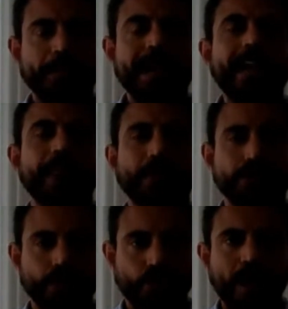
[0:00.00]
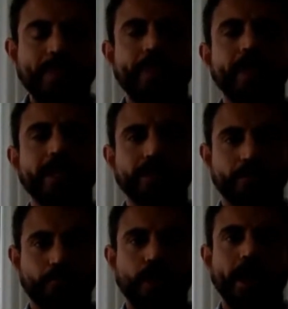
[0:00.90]
If you're strengthening
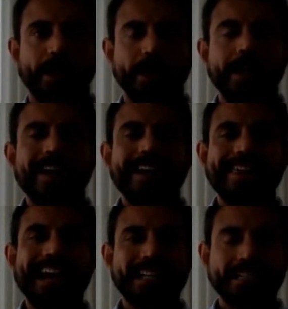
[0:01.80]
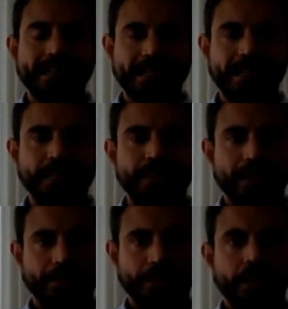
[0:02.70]
your brain, that's going to give you
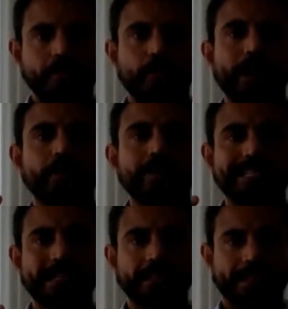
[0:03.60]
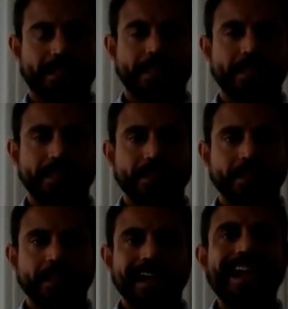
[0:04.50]
something called brain resilience.
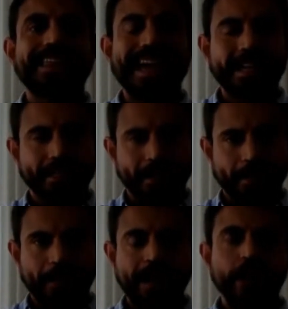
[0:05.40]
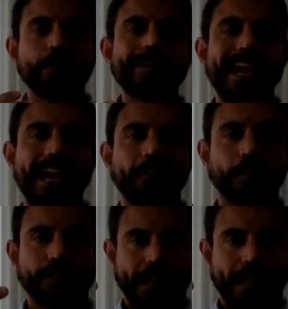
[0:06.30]
And that's going to make you be
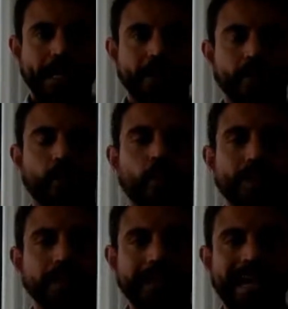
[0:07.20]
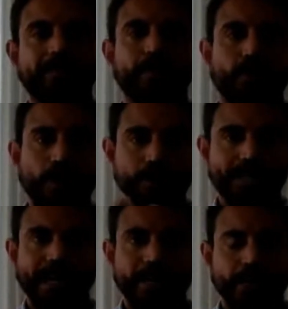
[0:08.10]
able to handle what life throws
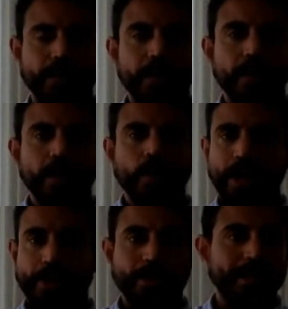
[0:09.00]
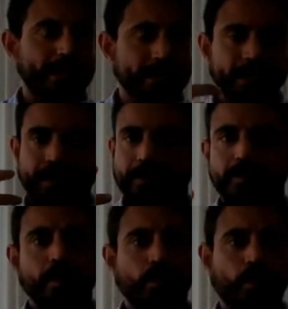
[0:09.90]
at you, whether it's
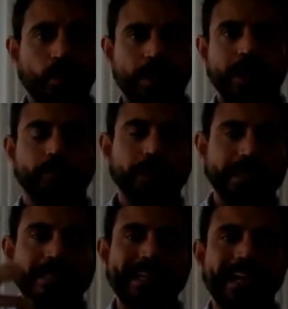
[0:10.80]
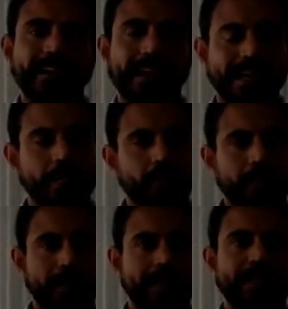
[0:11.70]
work plus deadlines
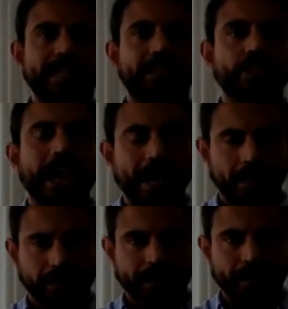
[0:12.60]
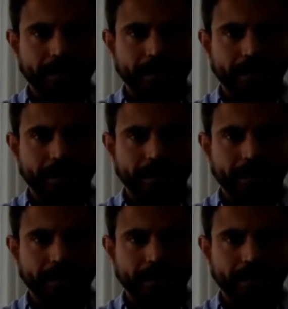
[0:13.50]
plus a sick child